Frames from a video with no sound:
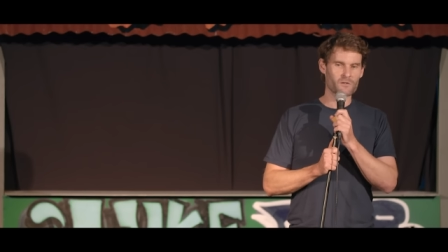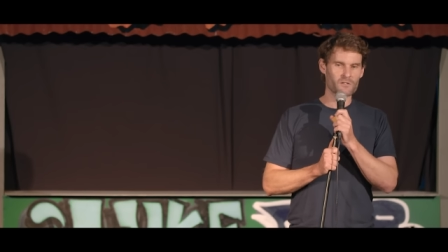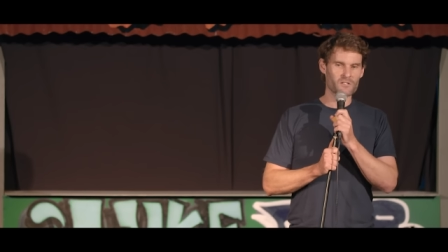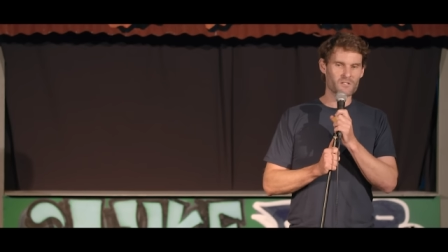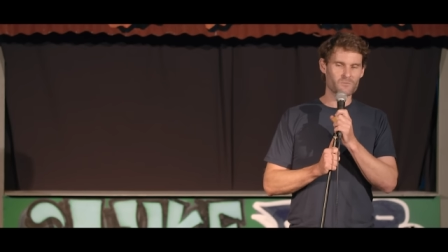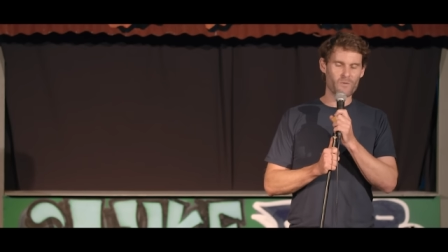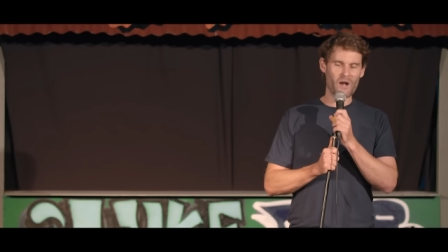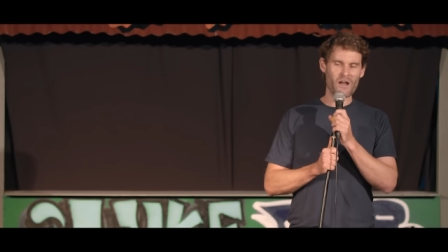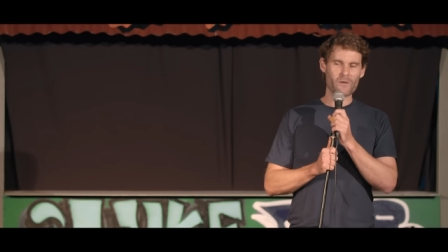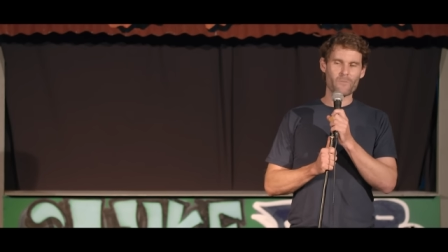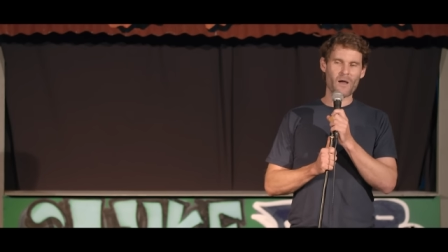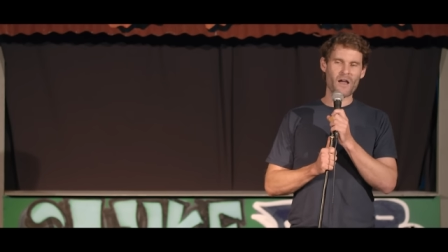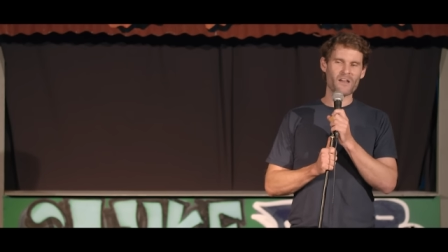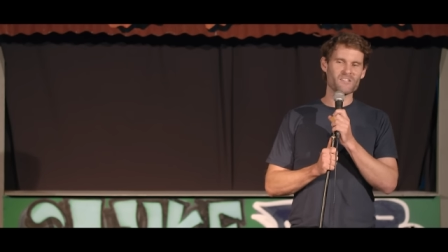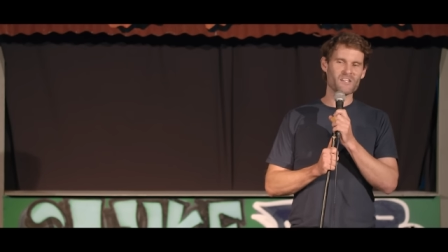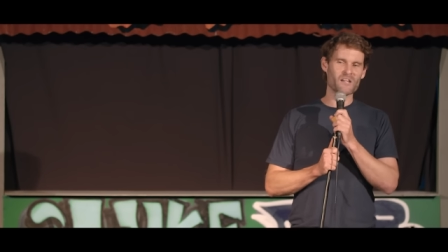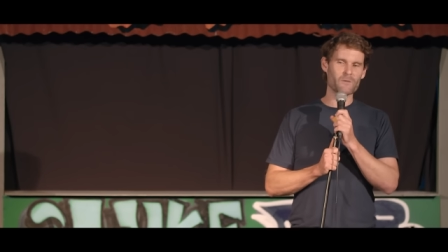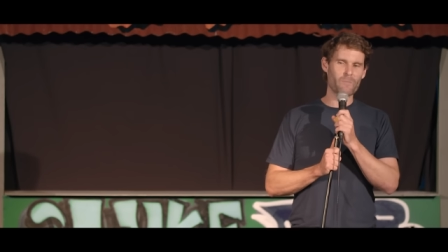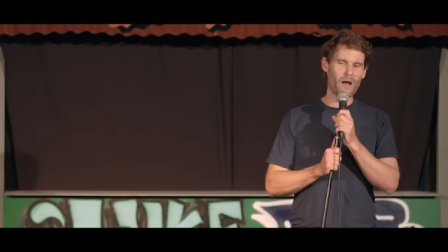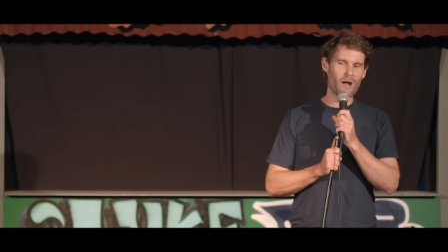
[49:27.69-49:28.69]
spray
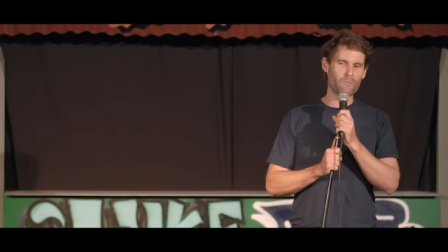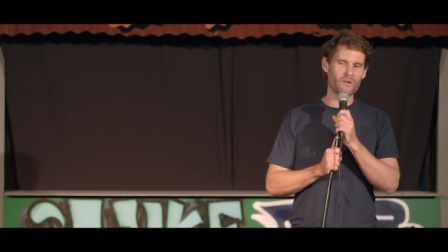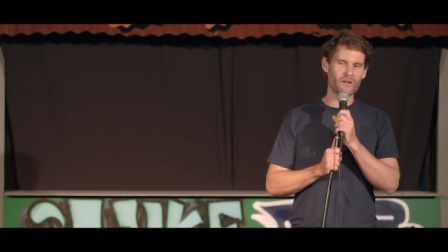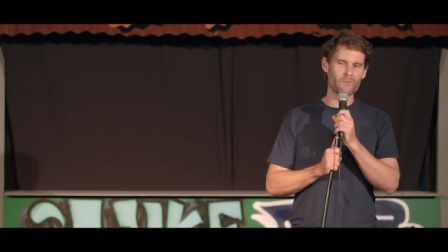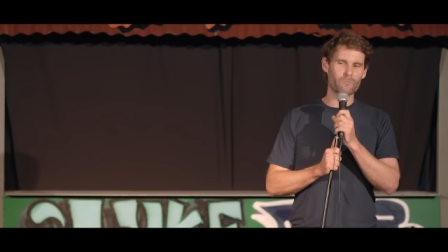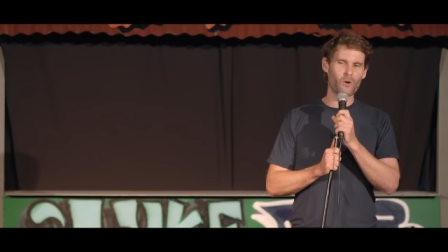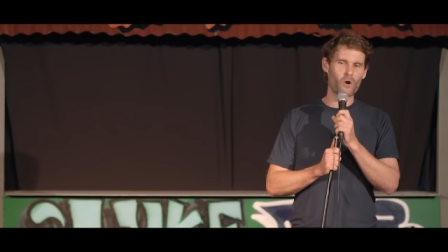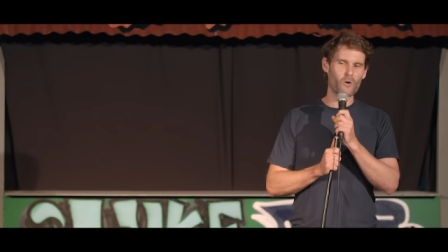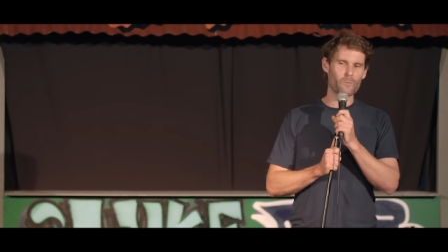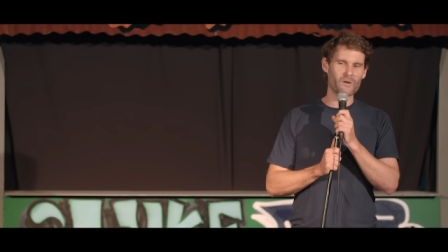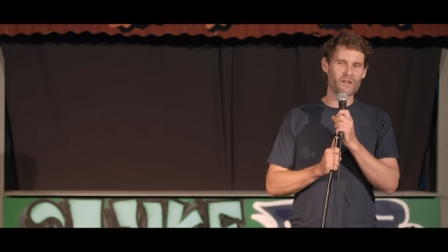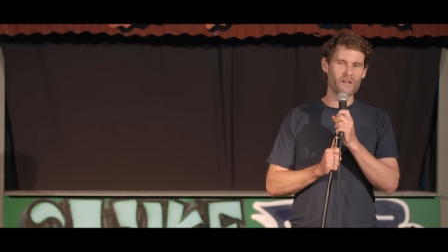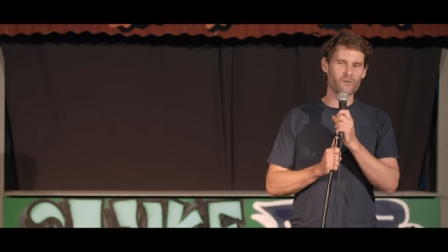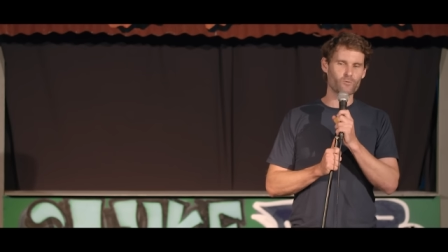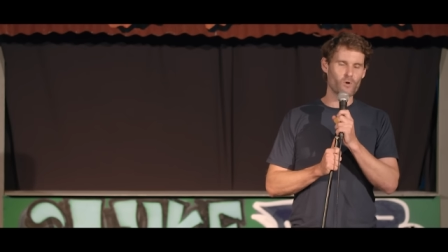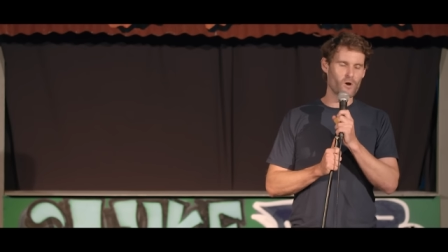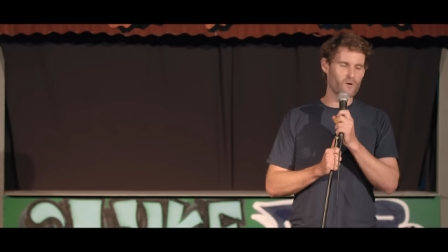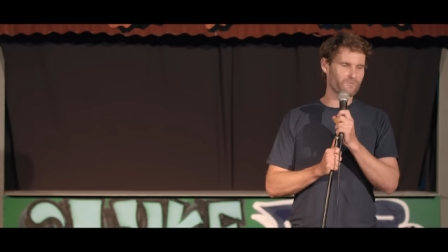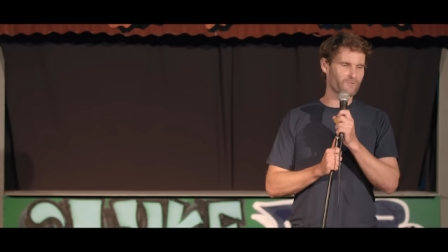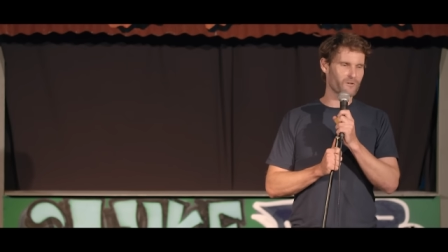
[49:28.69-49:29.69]
painting public property and
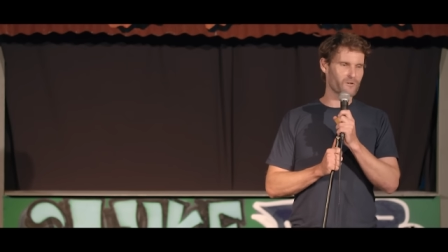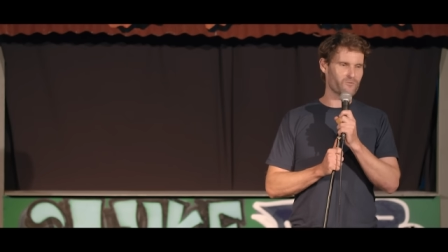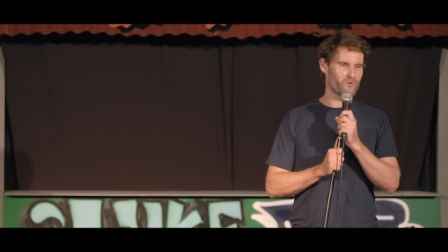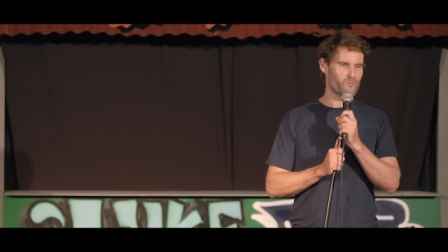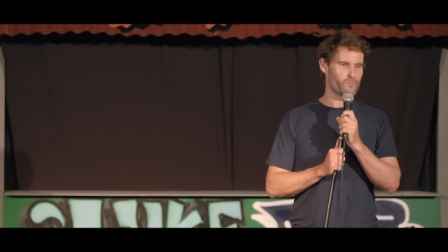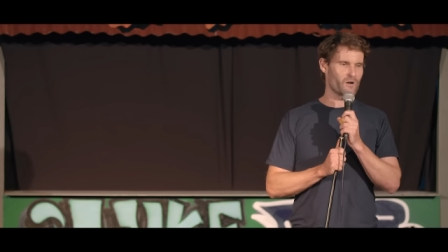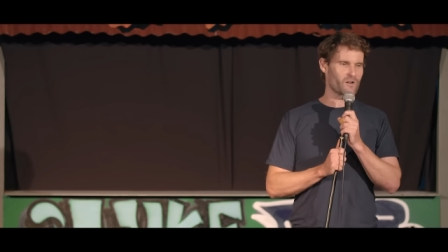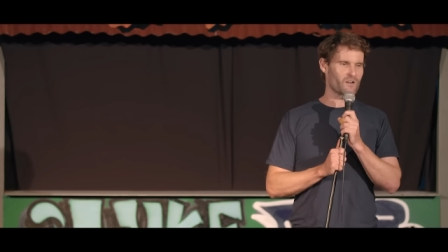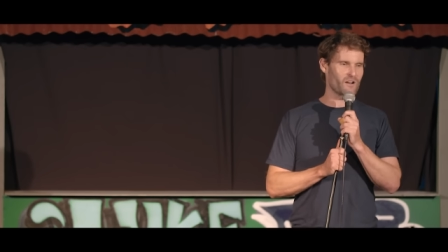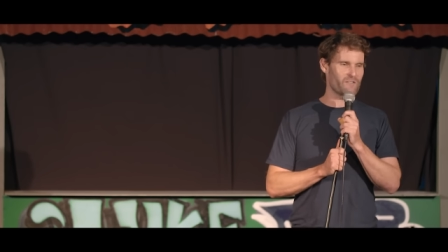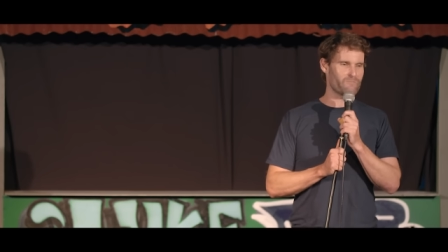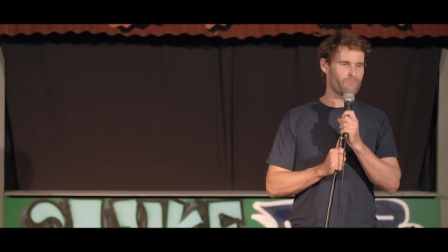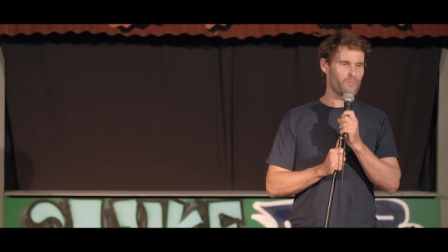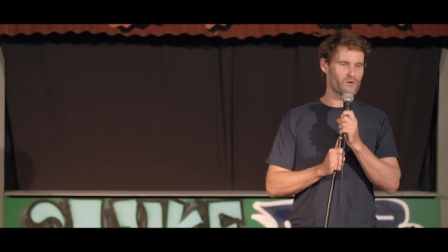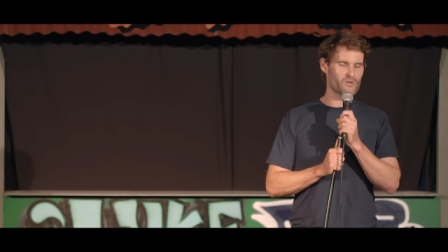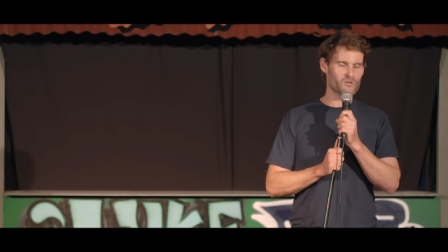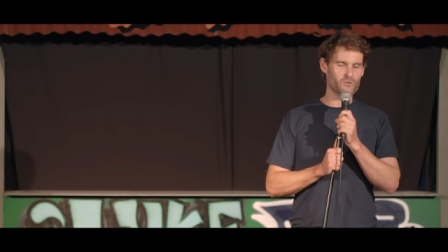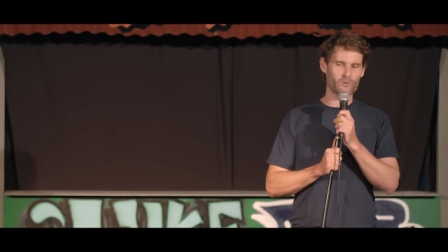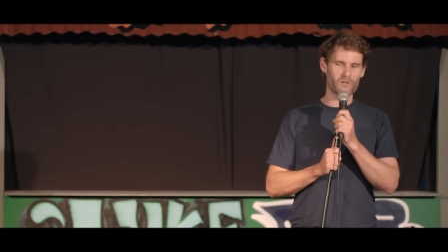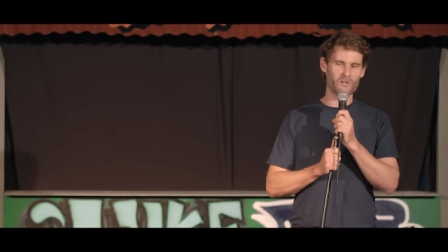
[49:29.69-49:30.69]
rifling through my glove
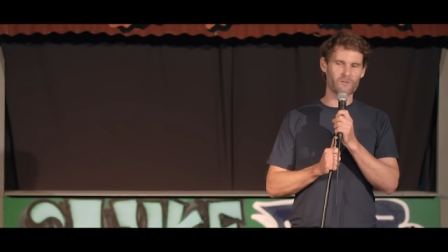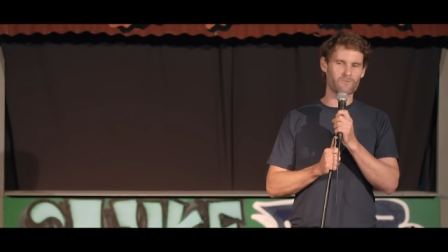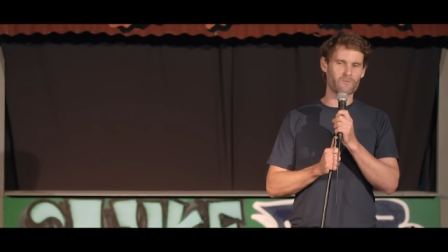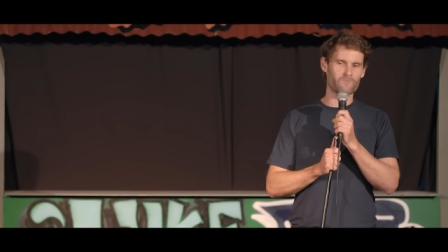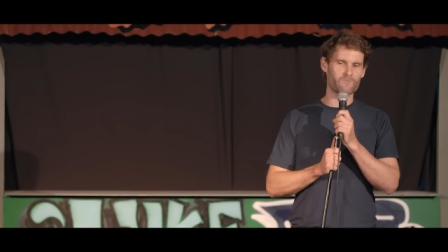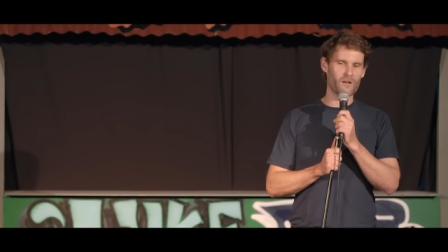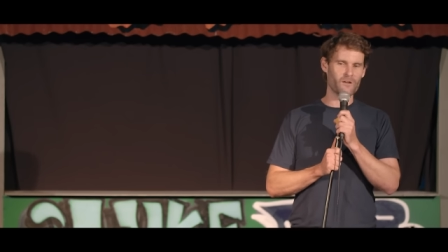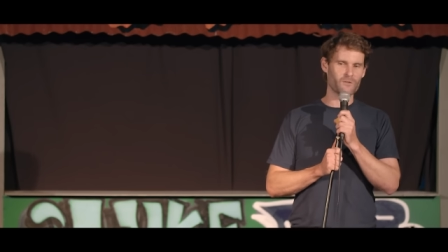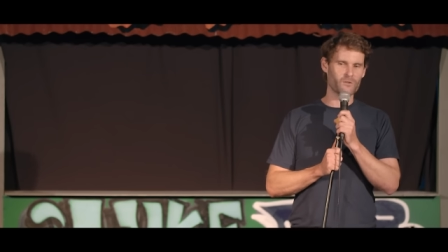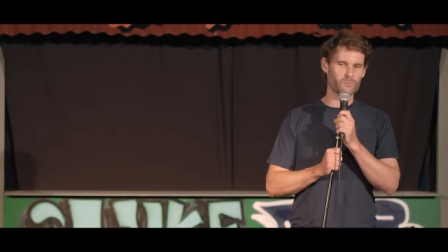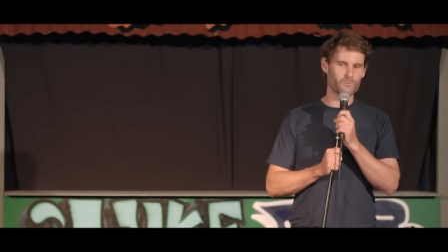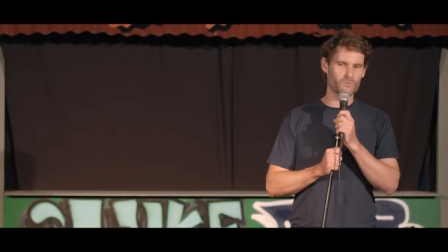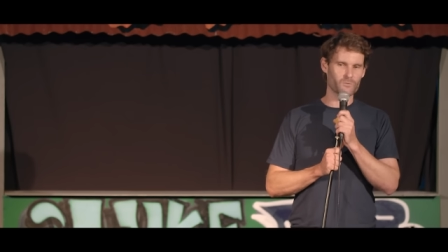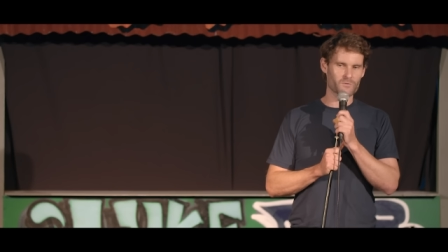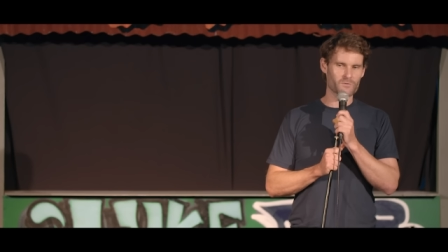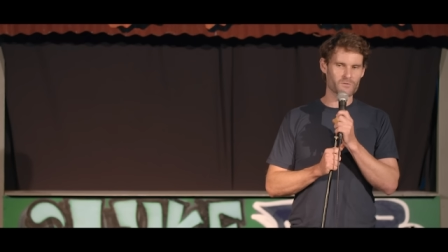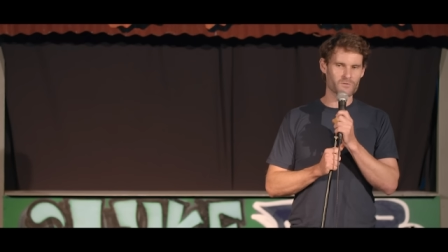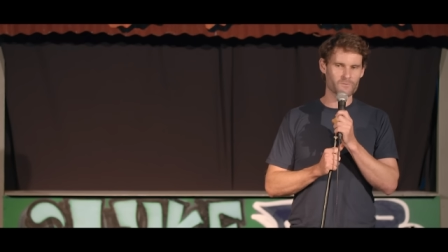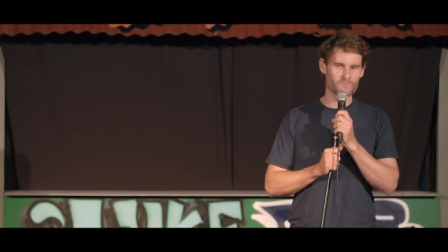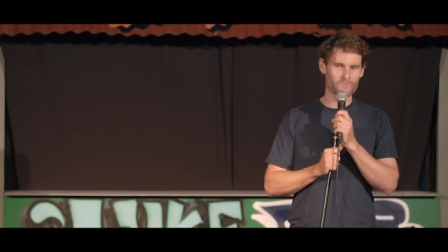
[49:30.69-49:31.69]
box looking for
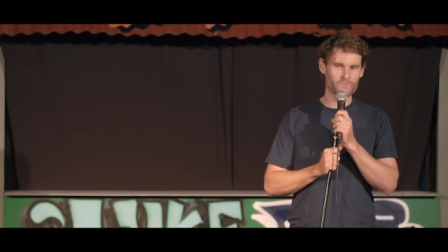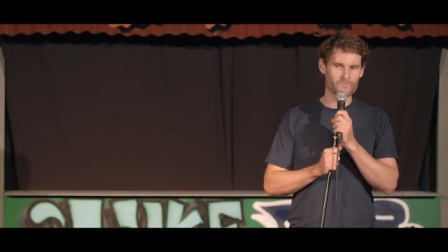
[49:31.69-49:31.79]
valuables.